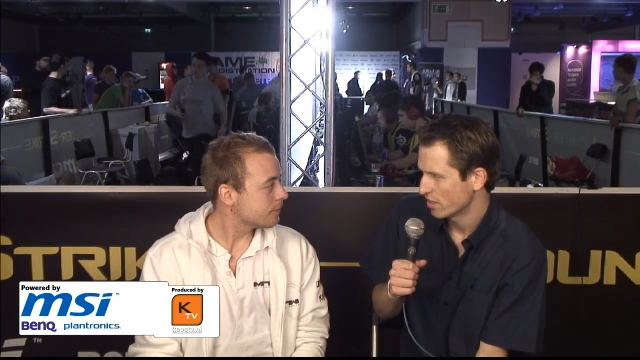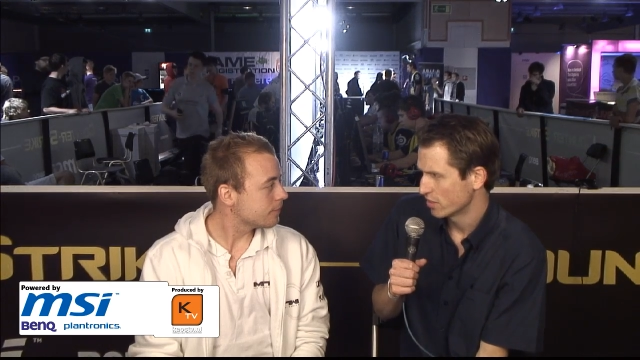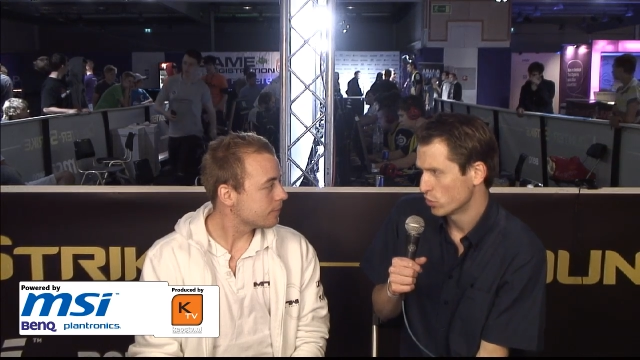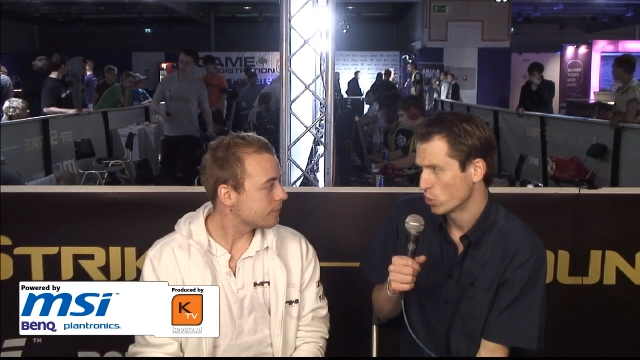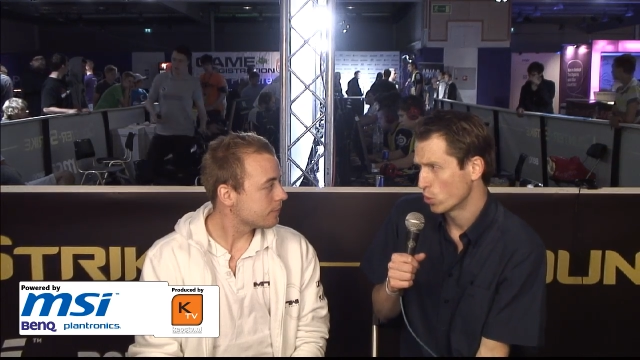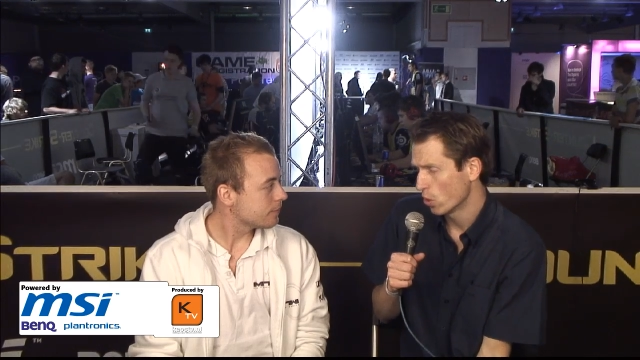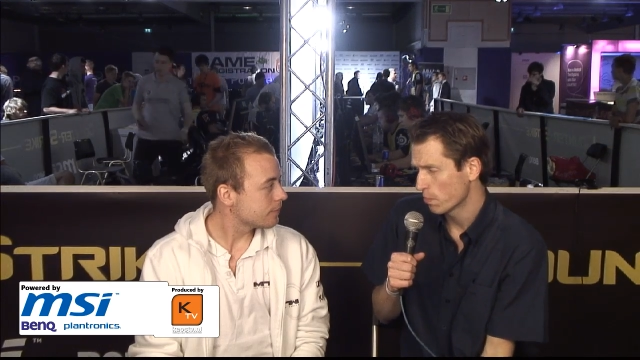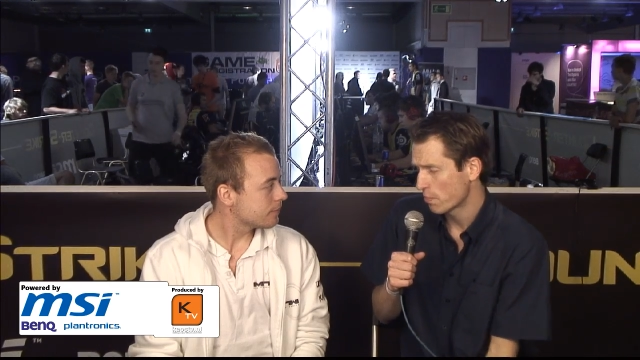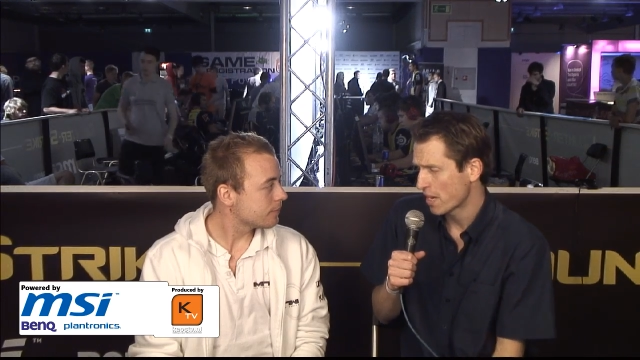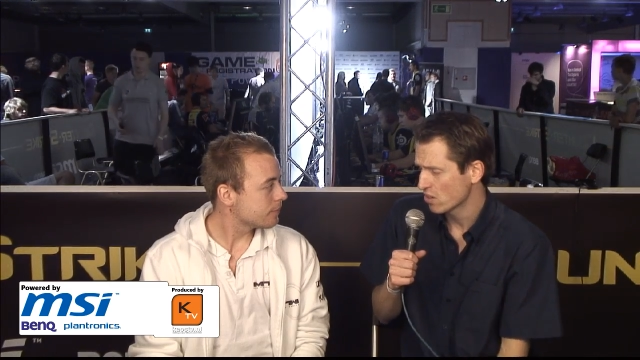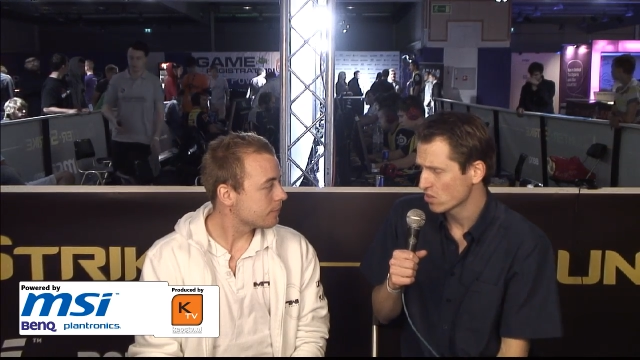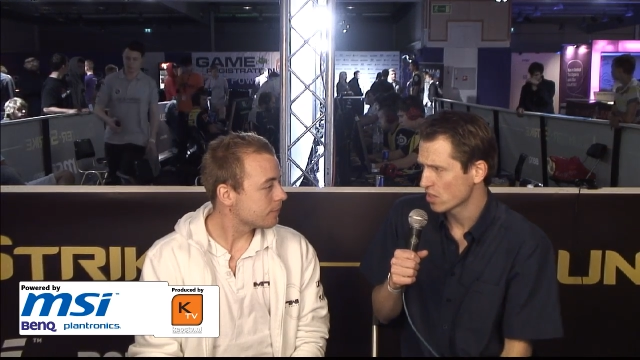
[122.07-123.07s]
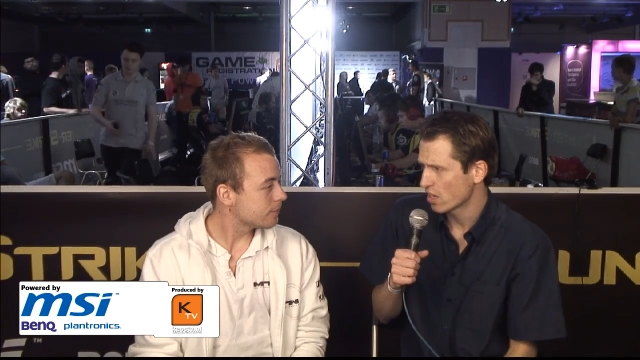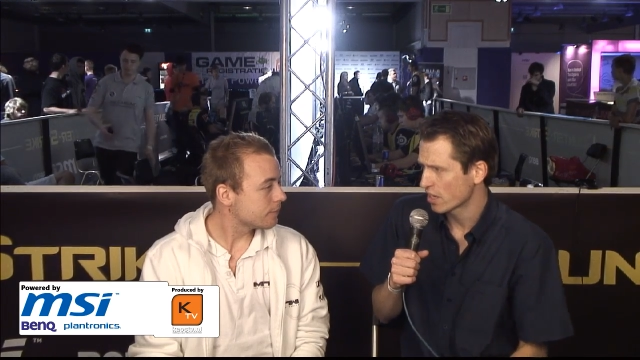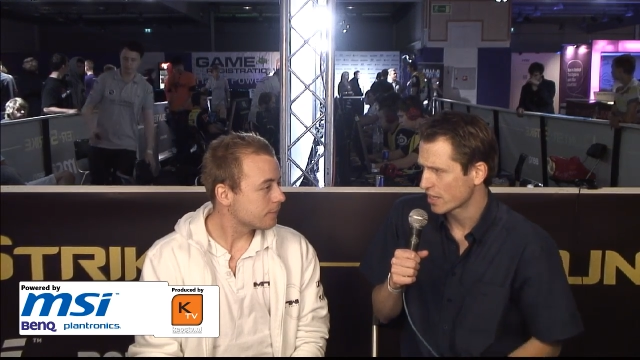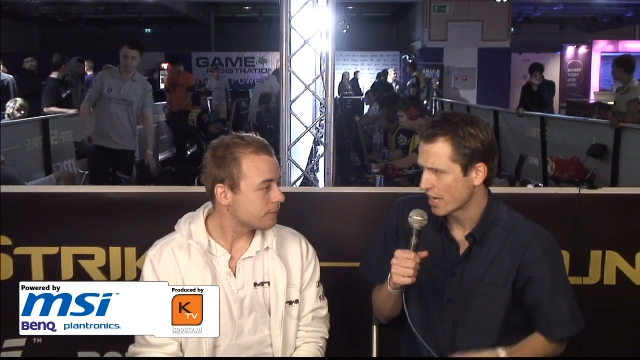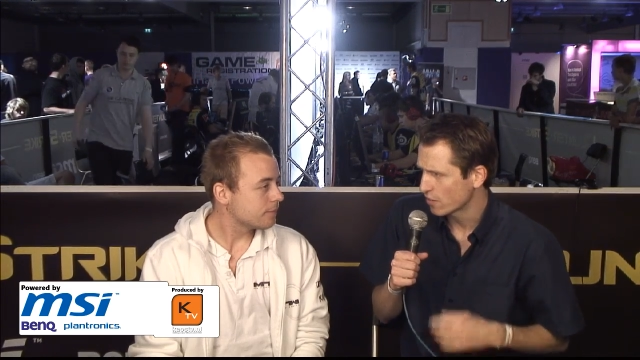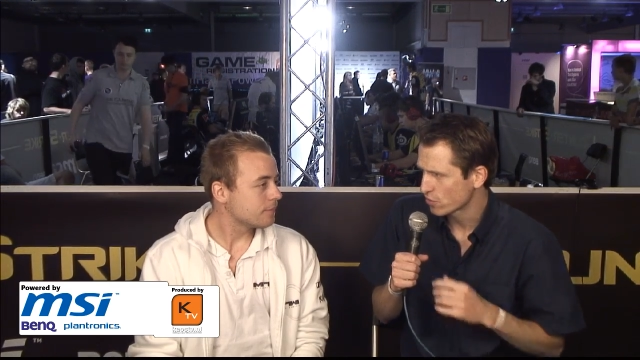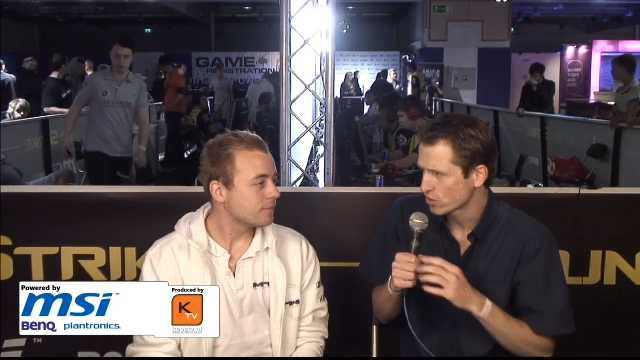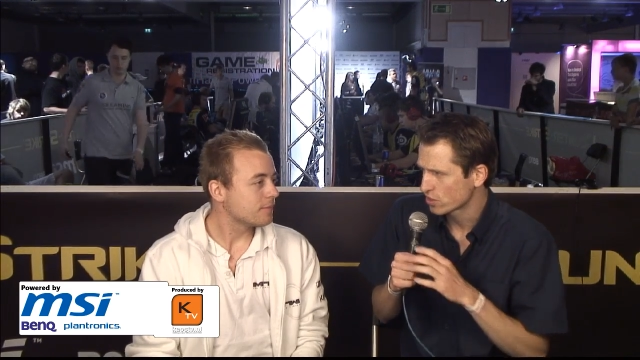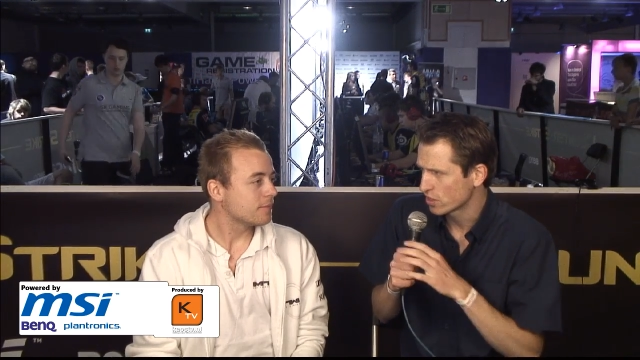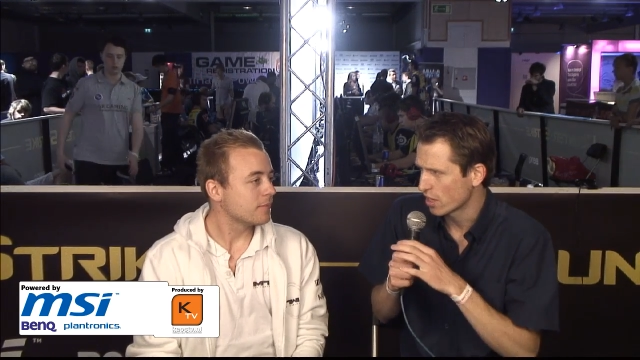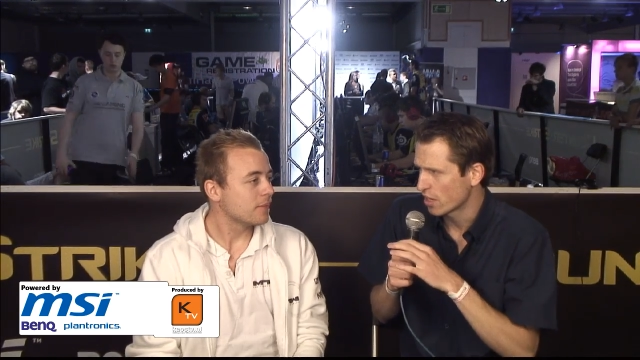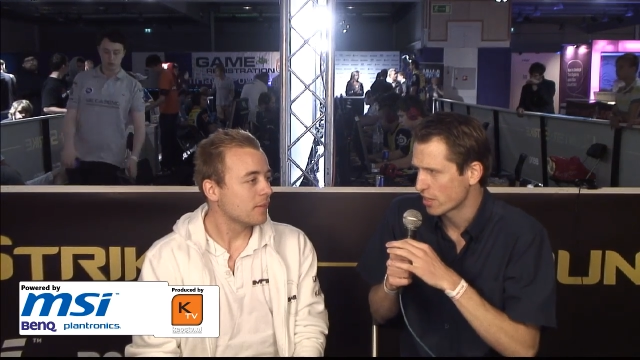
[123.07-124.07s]
Speaker 1: the gold medals are kind of
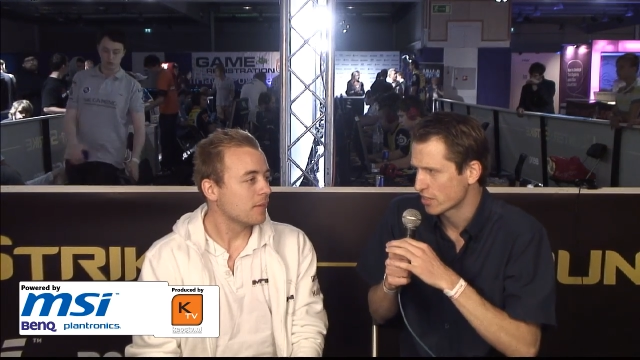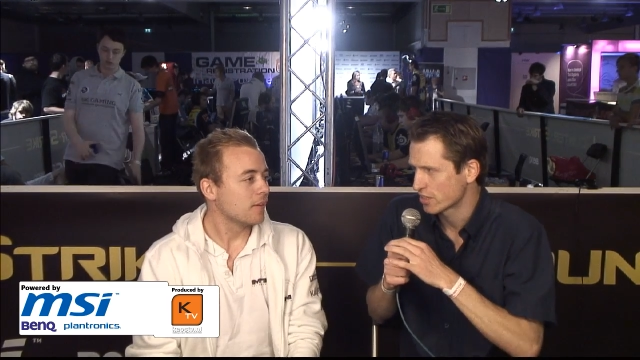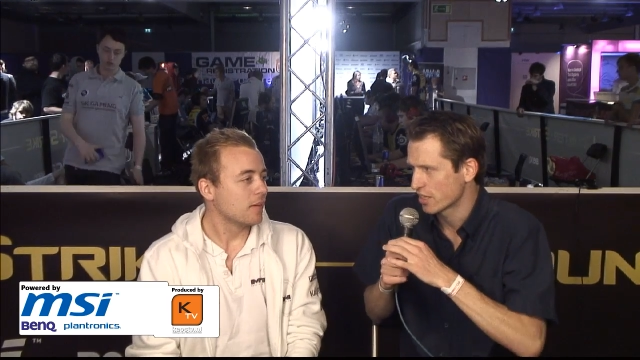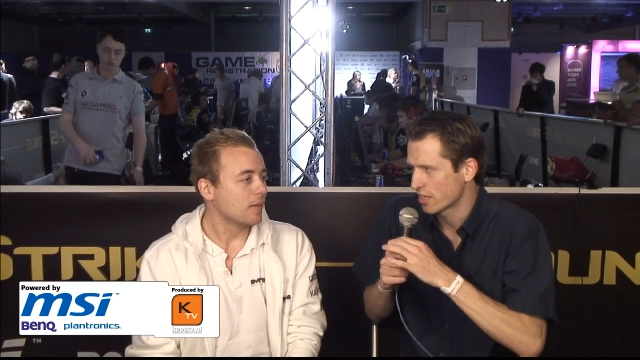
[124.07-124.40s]
scarce.